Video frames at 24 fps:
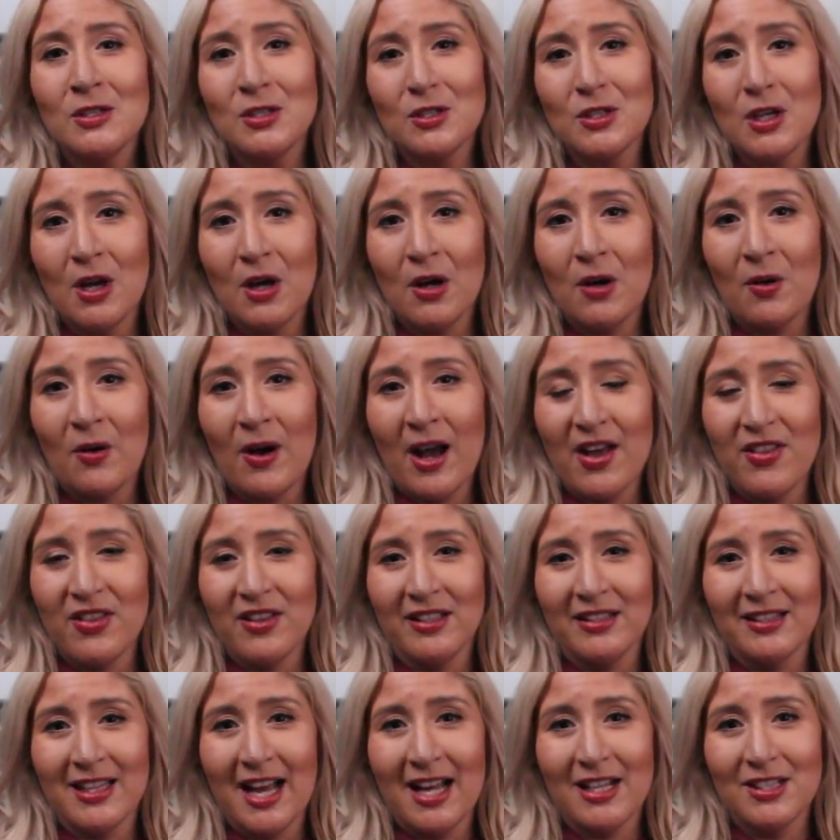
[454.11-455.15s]
So I
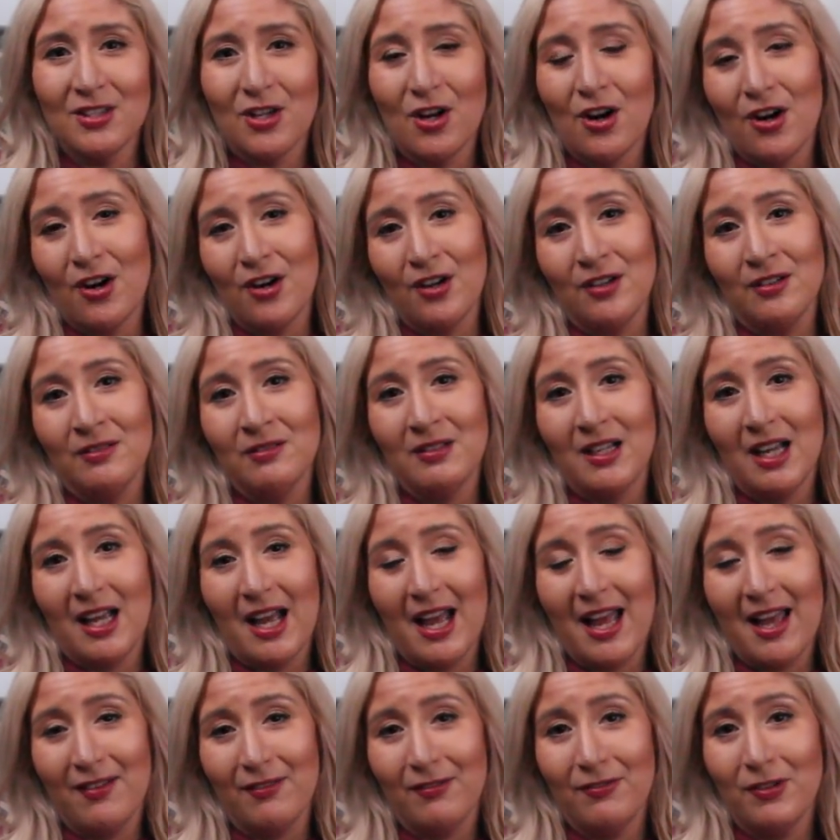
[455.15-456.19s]
think that's hard.
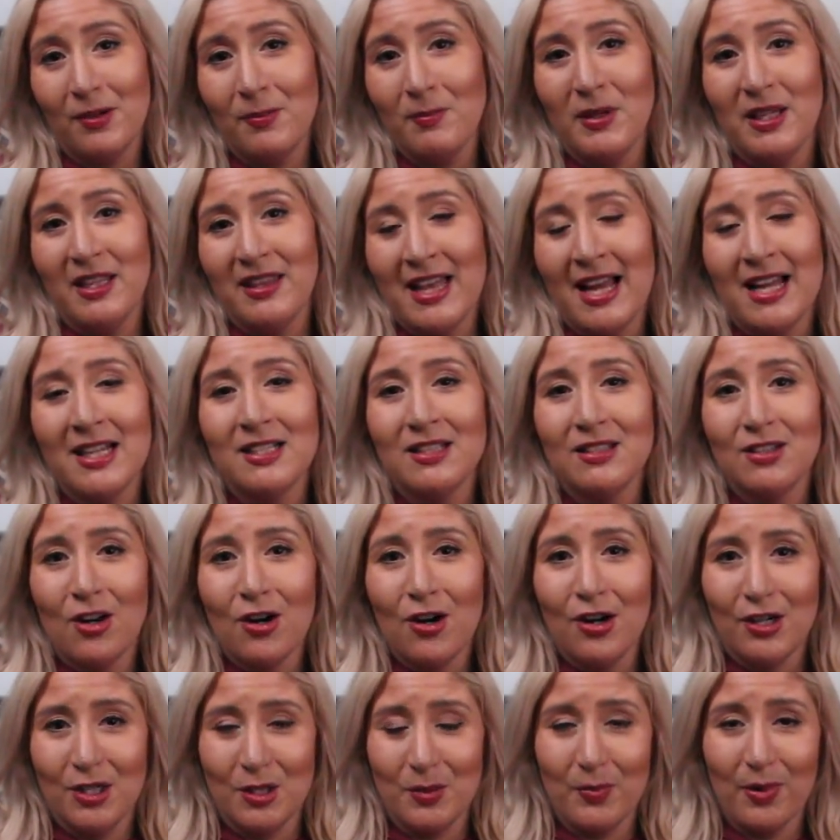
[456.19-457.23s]
And for me, that's the
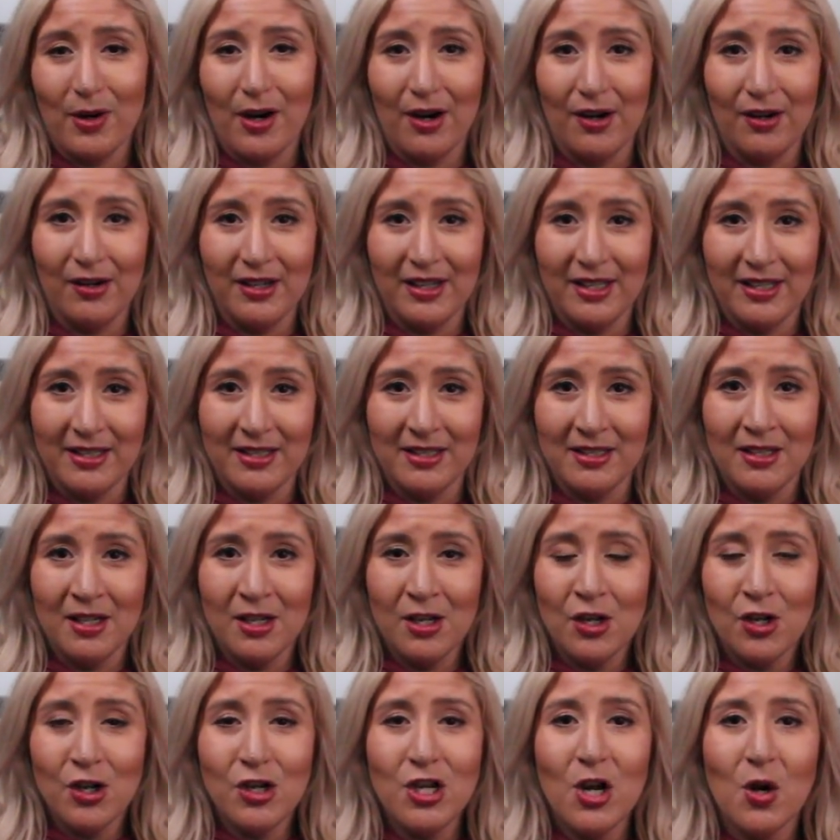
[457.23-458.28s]
hardest part, is
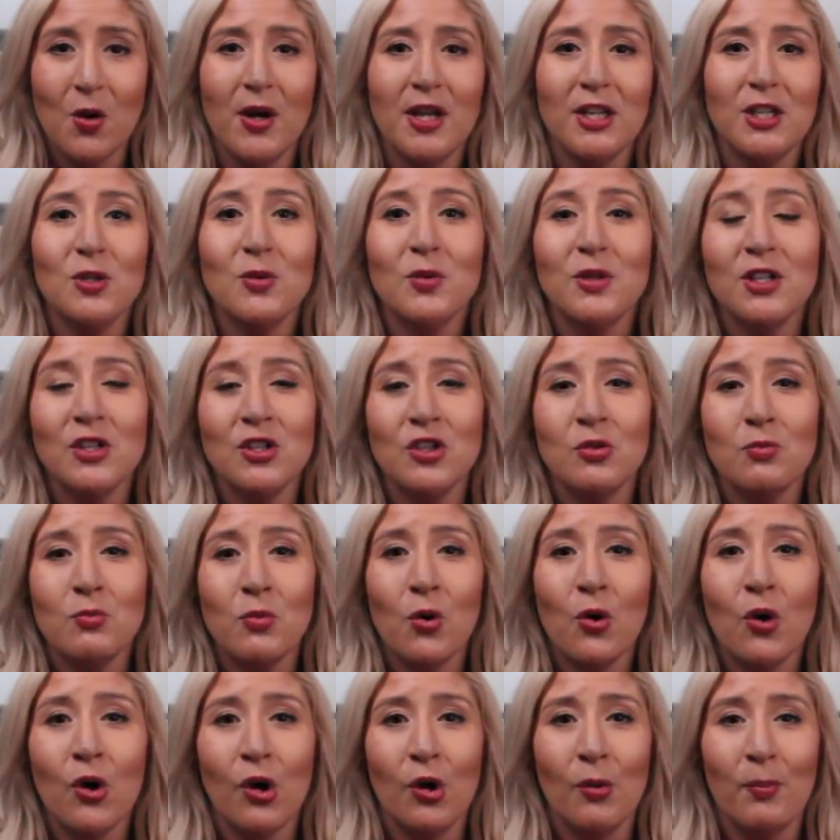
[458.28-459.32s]
knowing you can do
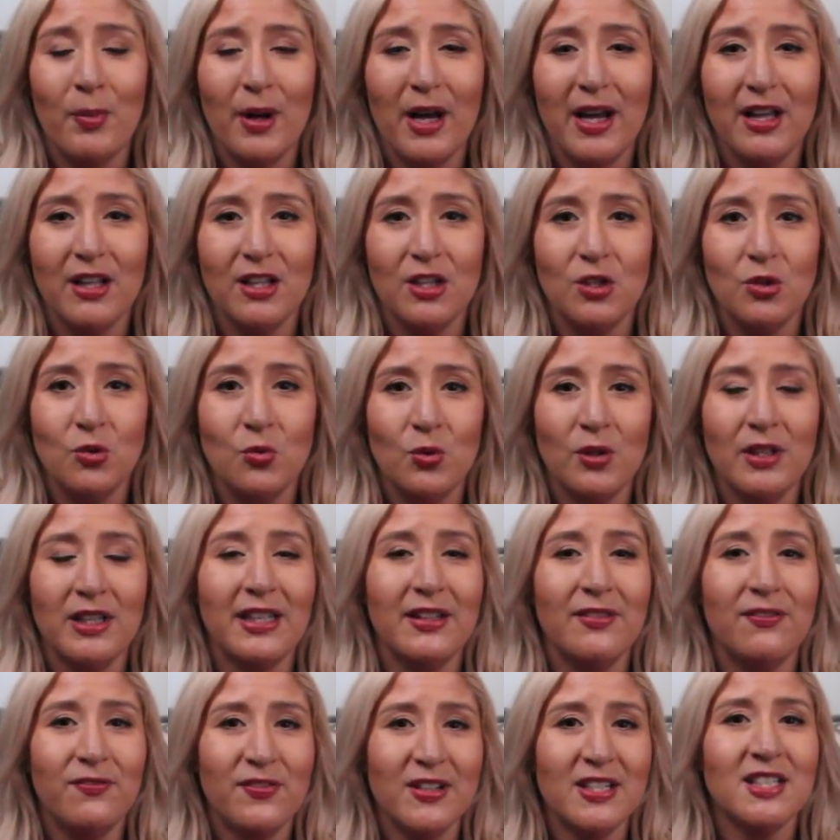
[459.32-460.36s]
more, but you
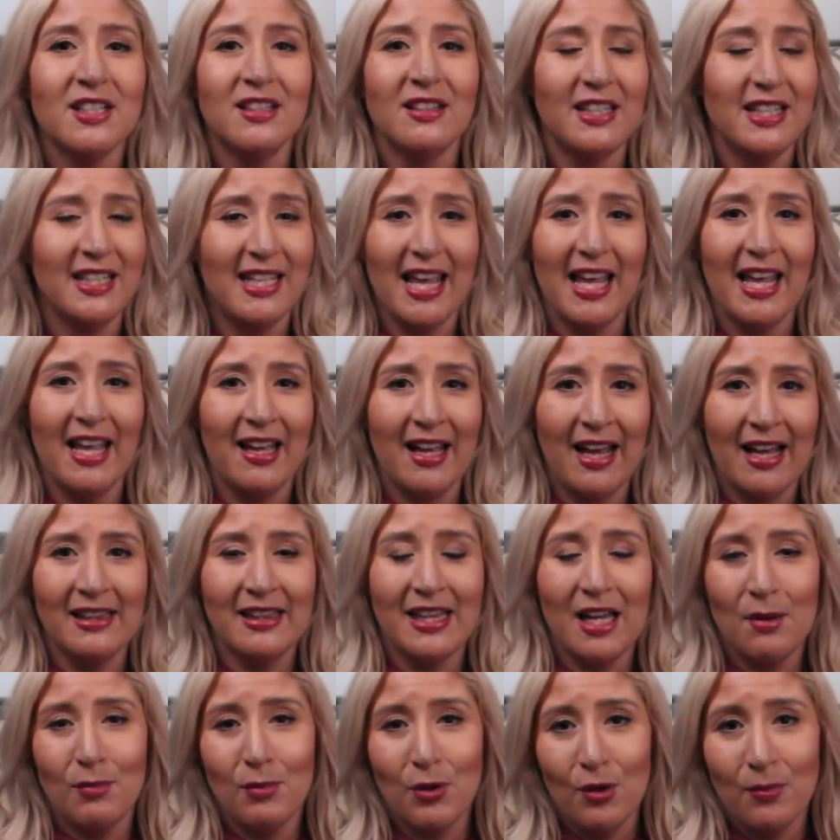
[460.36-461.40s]
really physically can't at
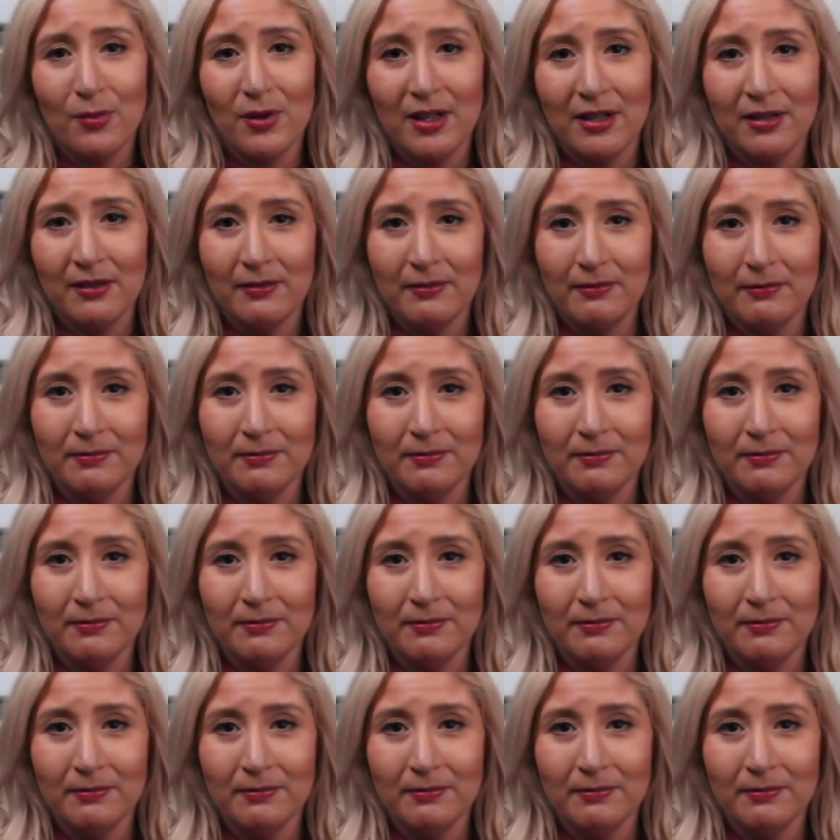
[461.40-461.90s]
that moment,